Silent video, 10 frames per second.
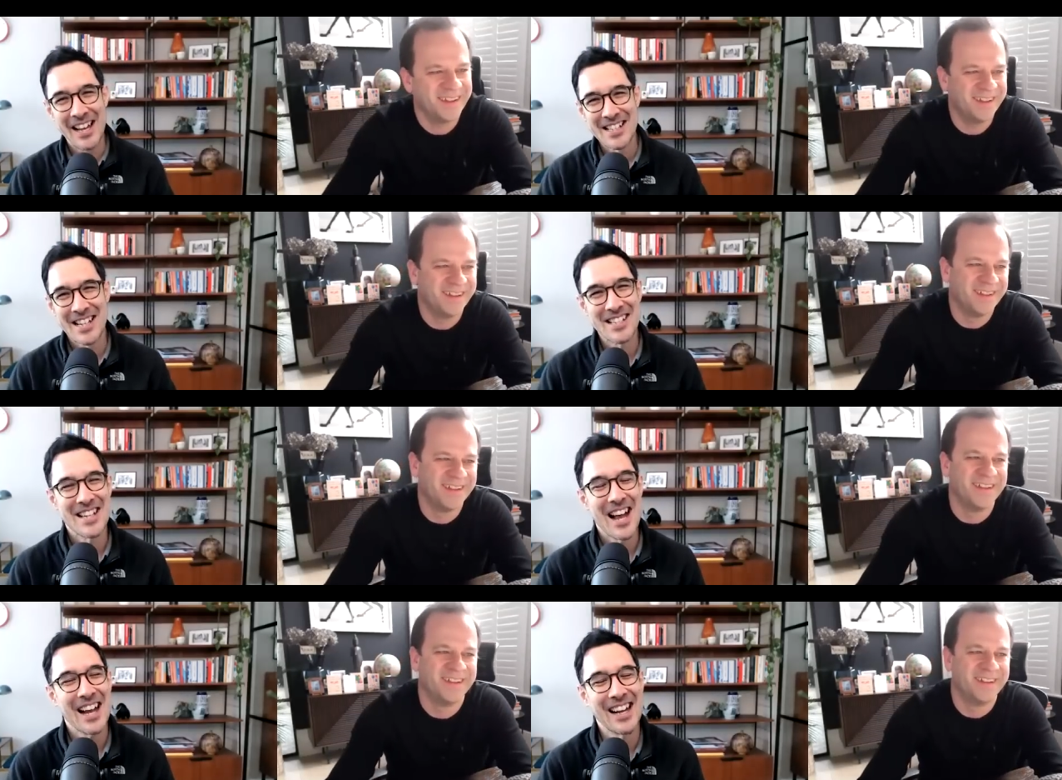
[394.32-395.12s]
Speaker 1: it's
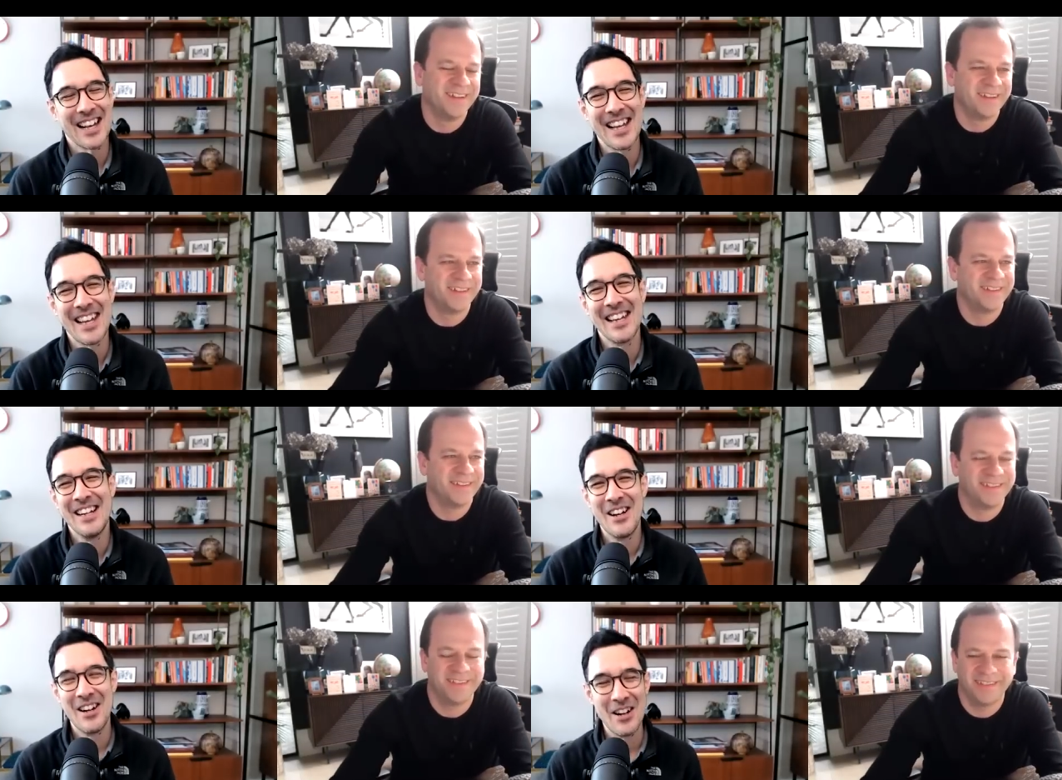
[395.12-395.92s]
exactly
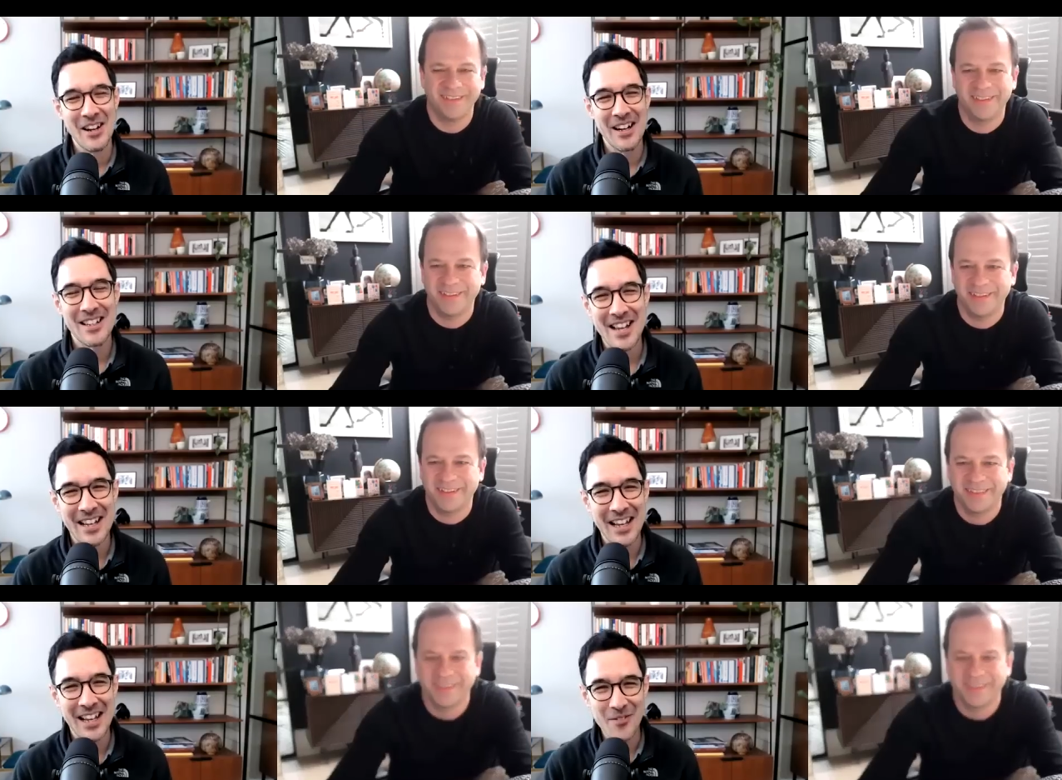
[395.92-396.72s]

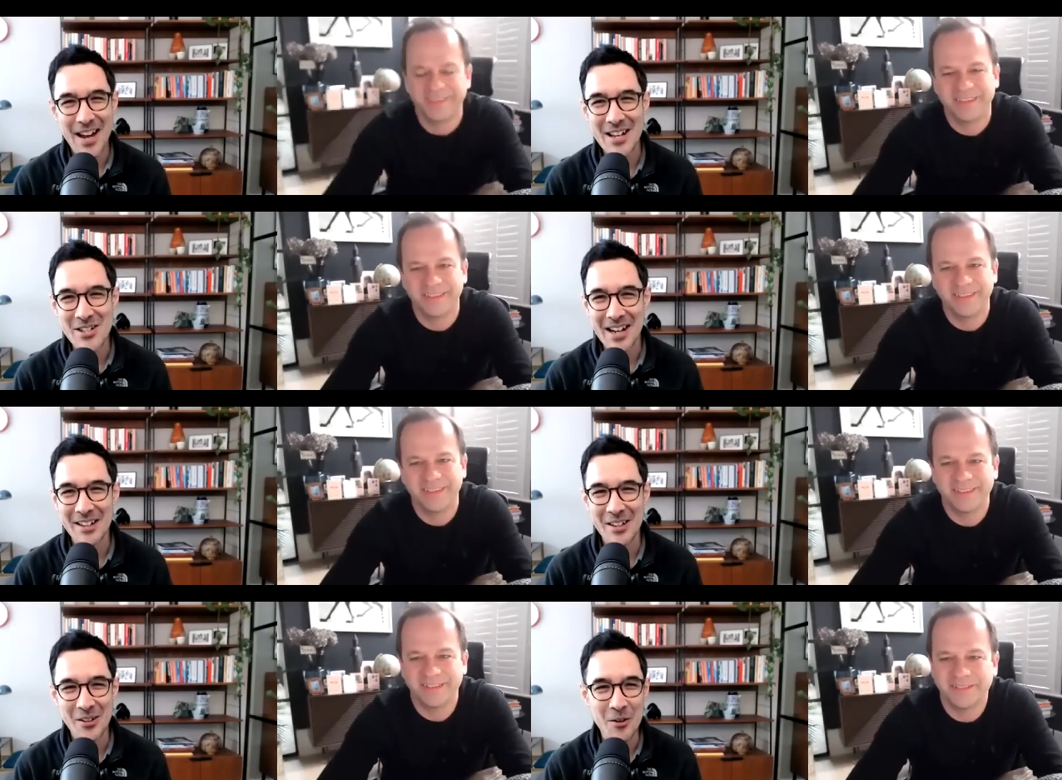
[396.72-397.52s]
taking a page out
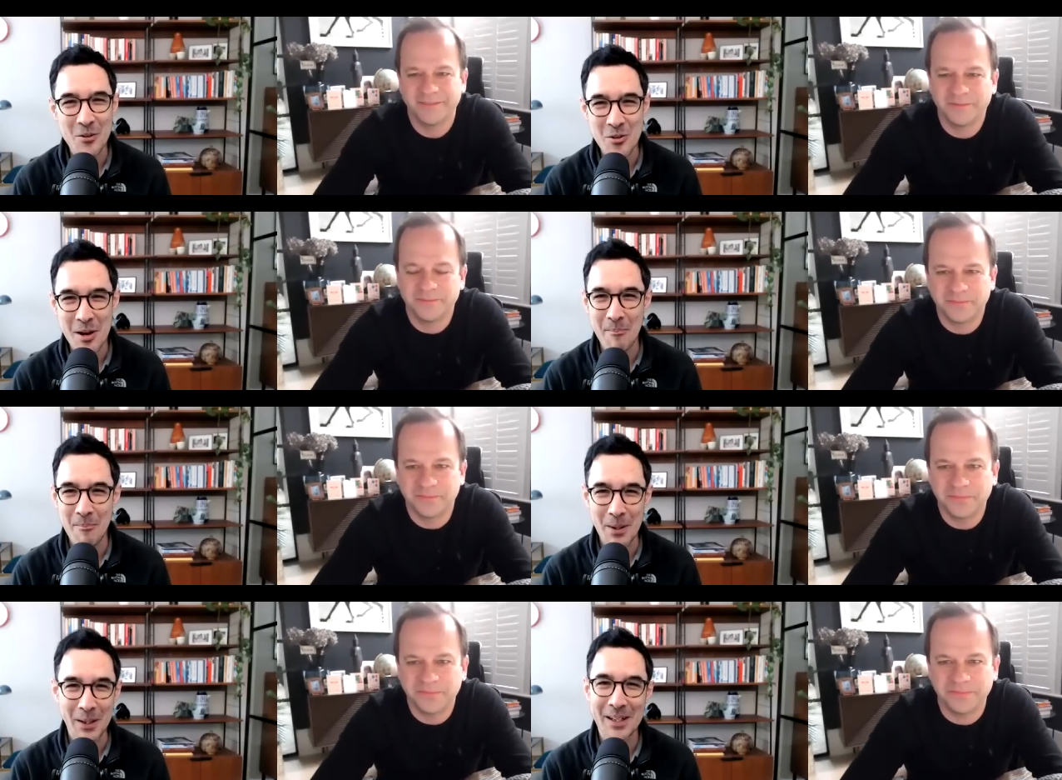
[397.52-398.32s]
of the Donald Trump
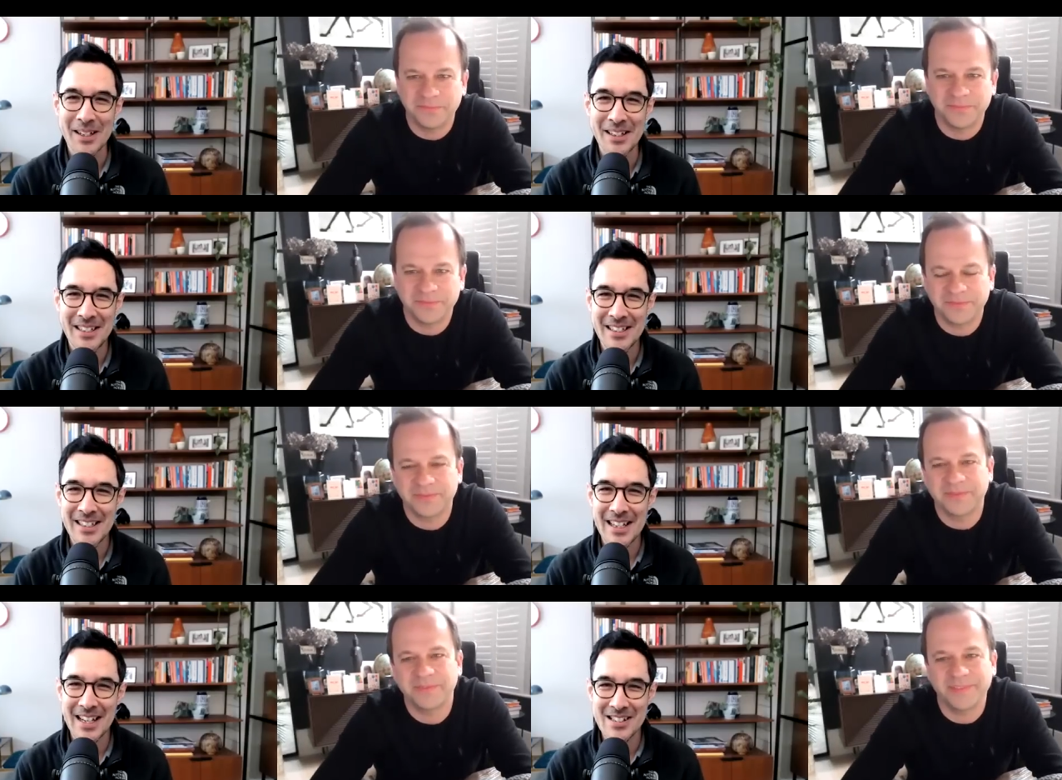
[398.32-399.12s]
book.
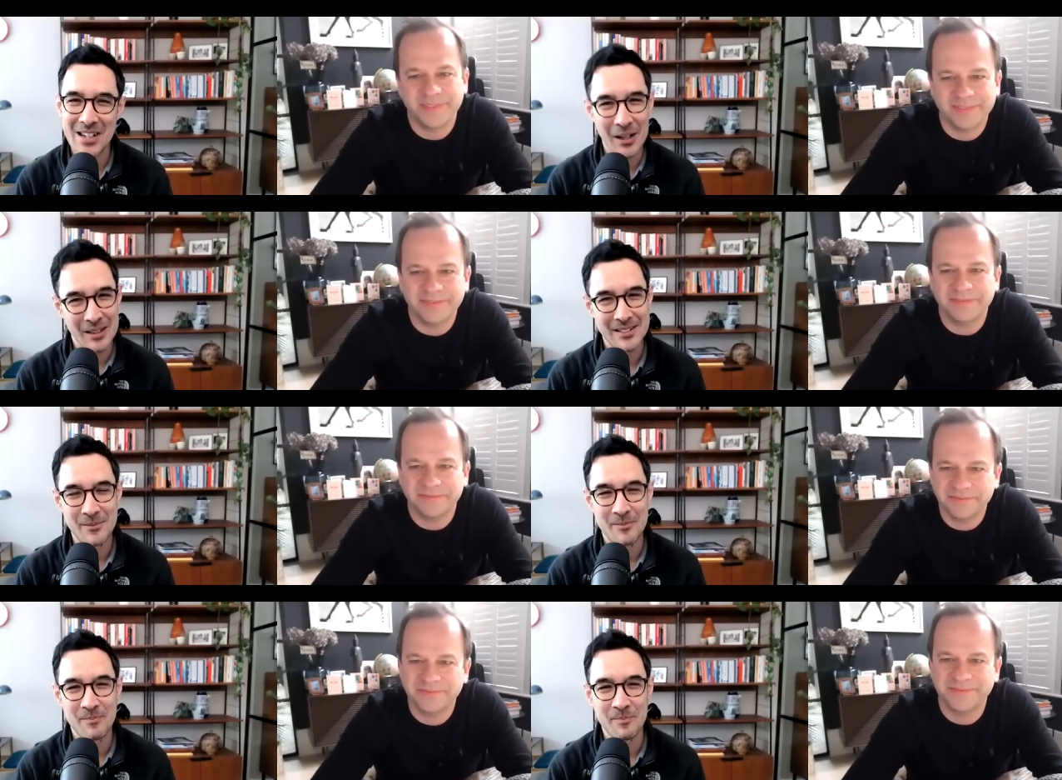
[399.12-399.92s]
It's look,
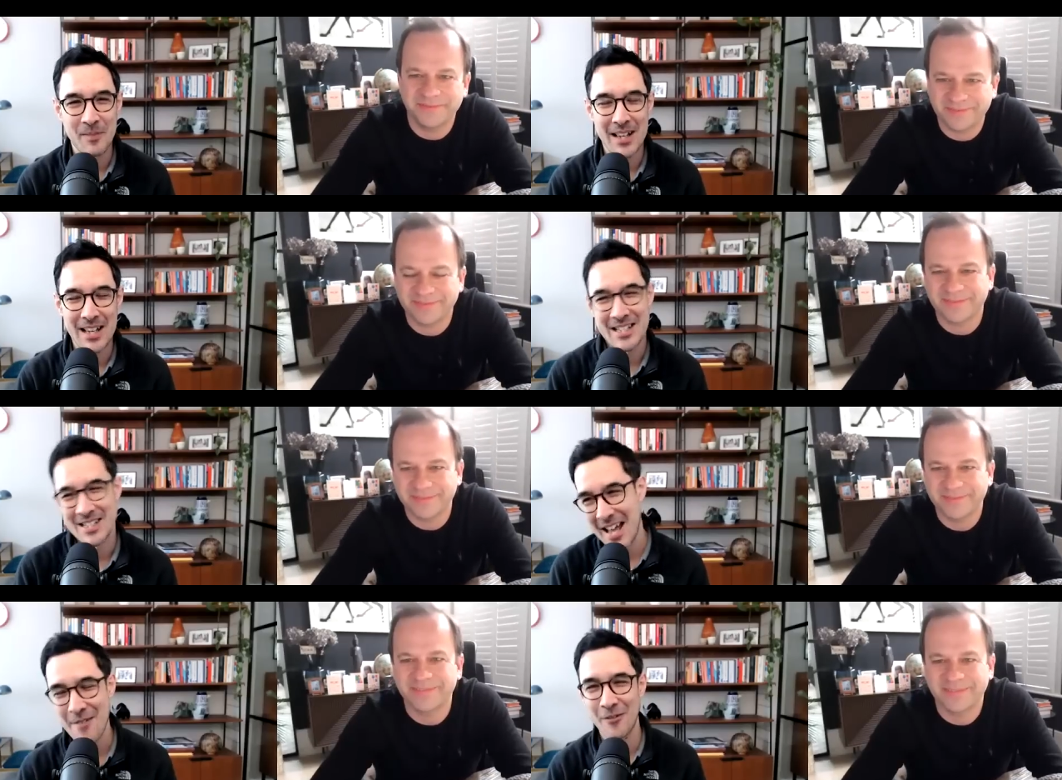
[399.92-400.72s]
it's
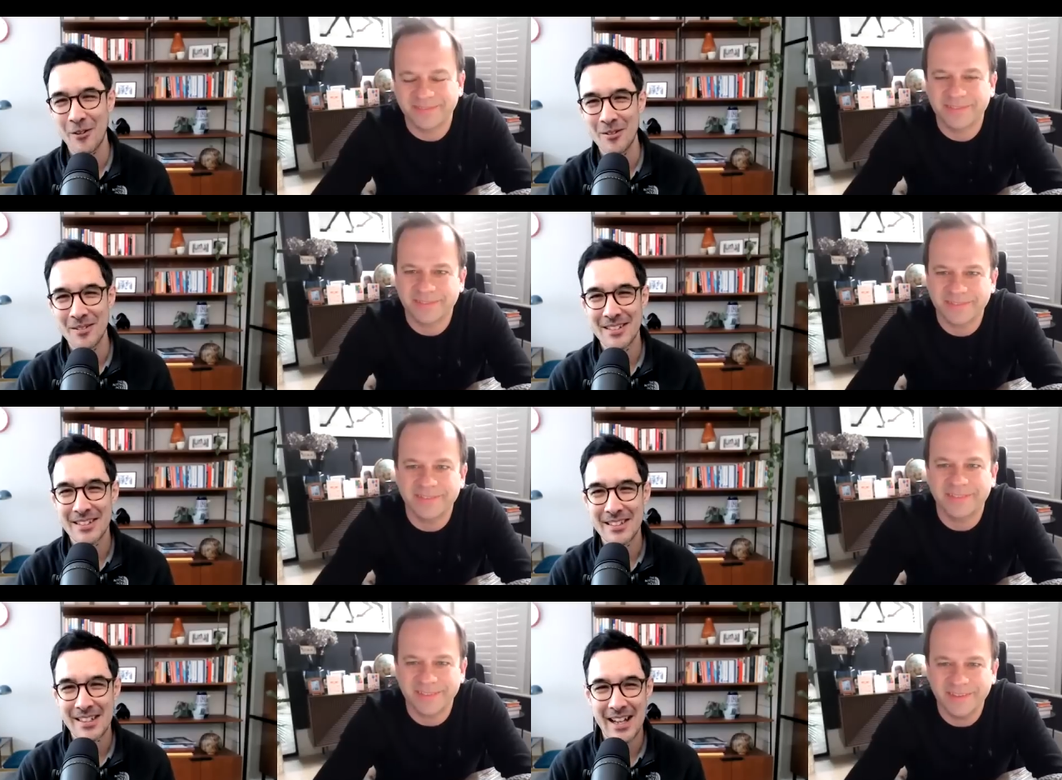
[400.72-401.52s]
their fault.
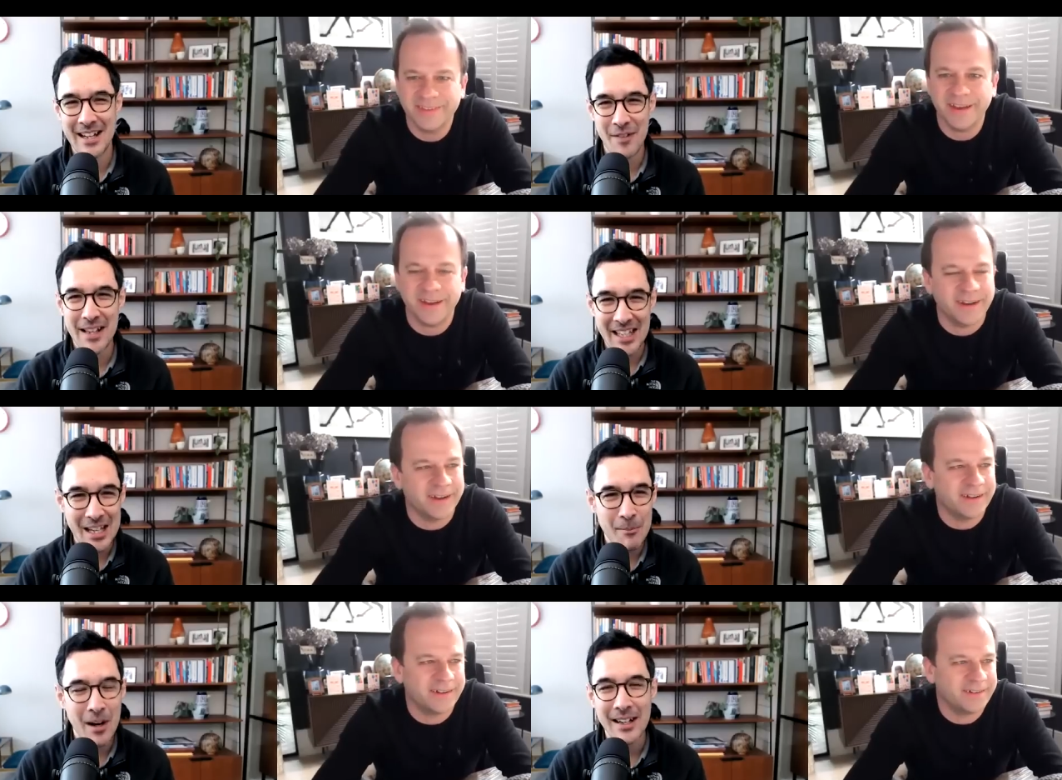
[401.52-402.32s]
And if they yeah.
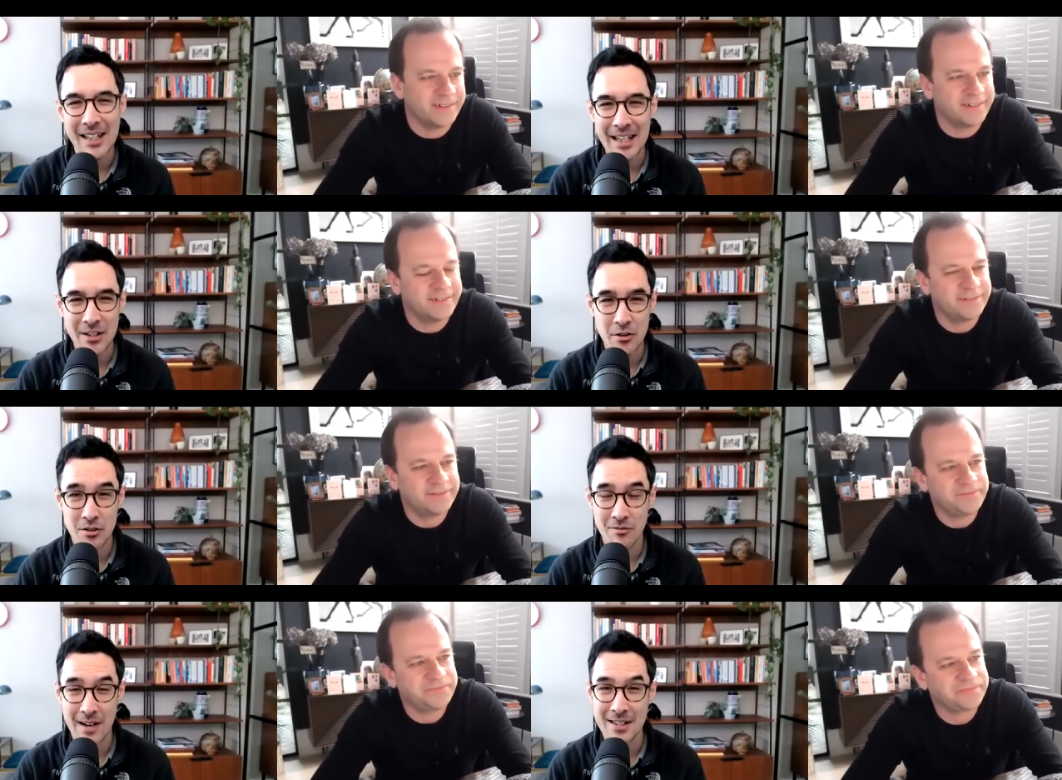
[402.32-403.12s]
keep hiking
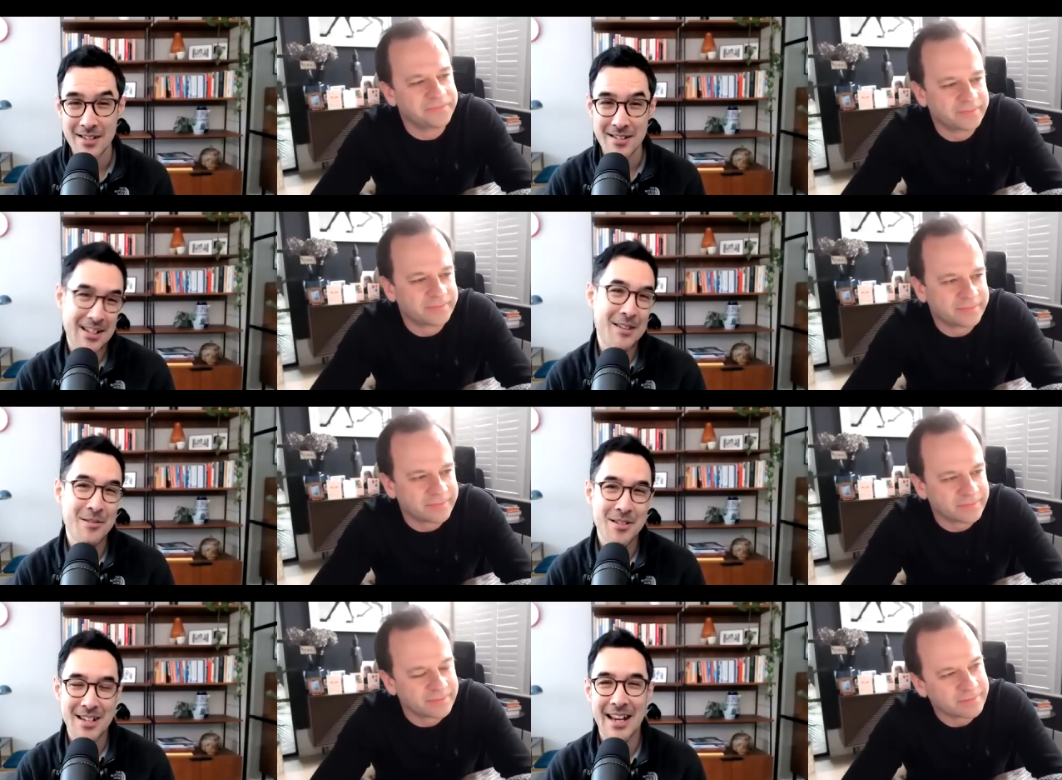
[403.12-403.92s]
interest rates, he
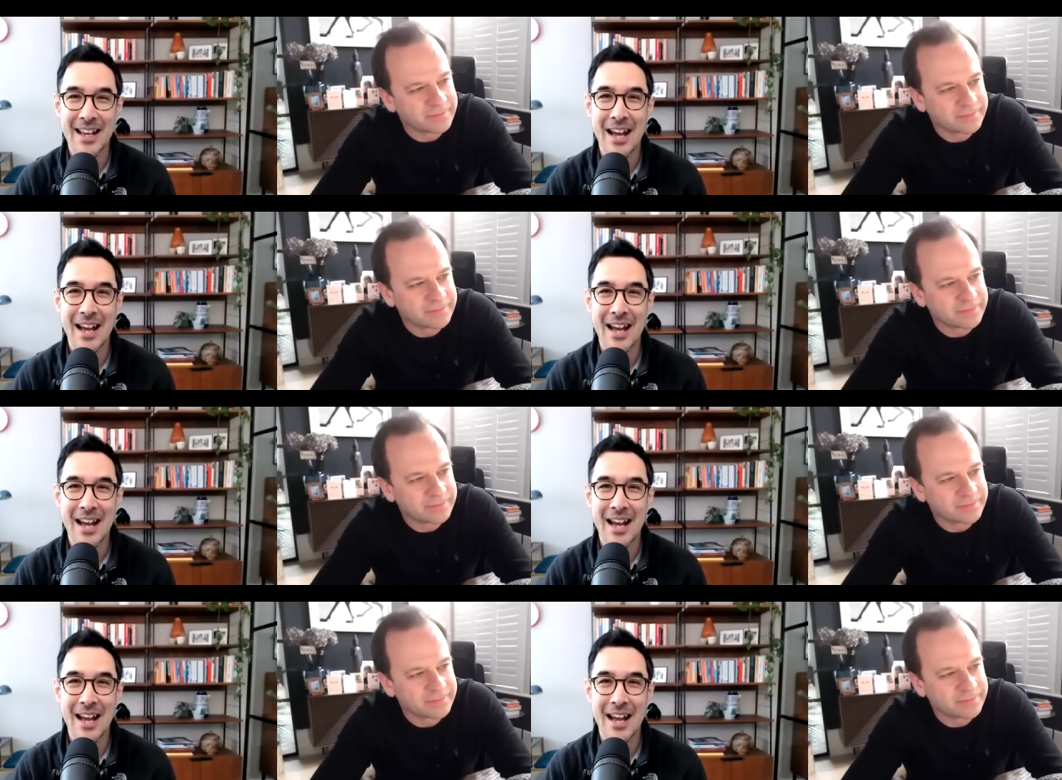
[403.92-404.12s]
was saying